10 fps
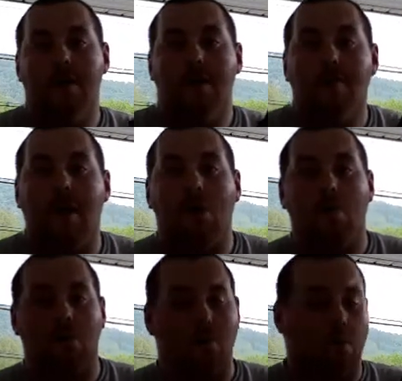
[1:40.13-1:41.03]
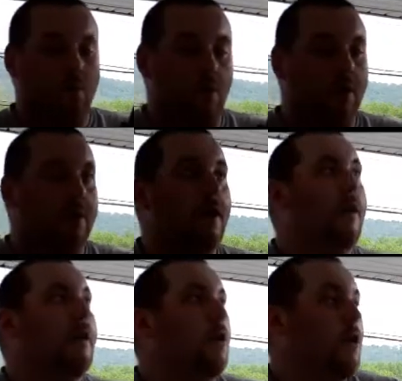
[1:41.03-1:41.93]
by World War I.
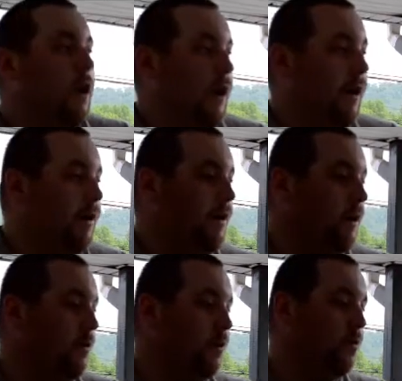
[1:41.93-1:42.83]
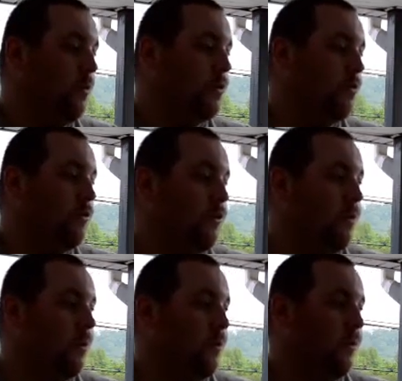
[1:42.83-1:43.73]
And when World War II
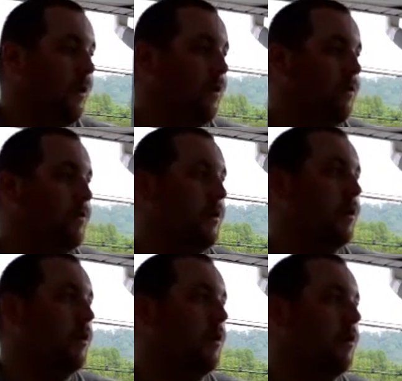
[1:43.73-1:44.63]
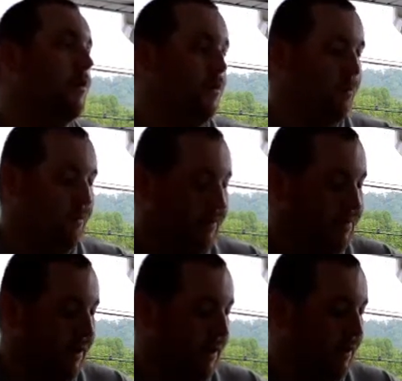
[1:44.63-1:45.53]
rolled around, by the
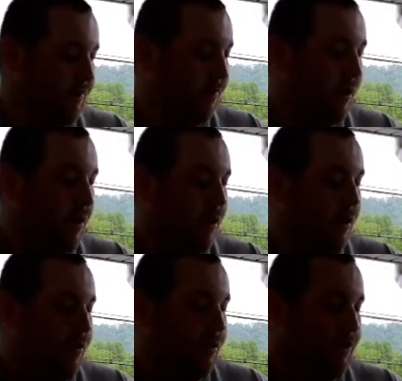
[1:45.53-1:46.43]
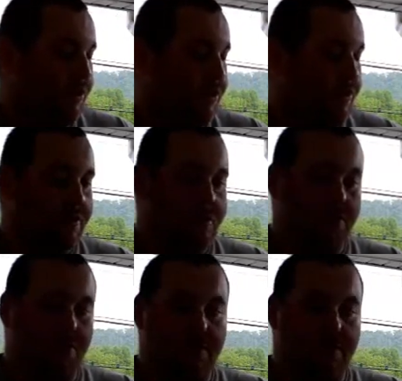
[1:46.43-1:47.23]
time the Russians was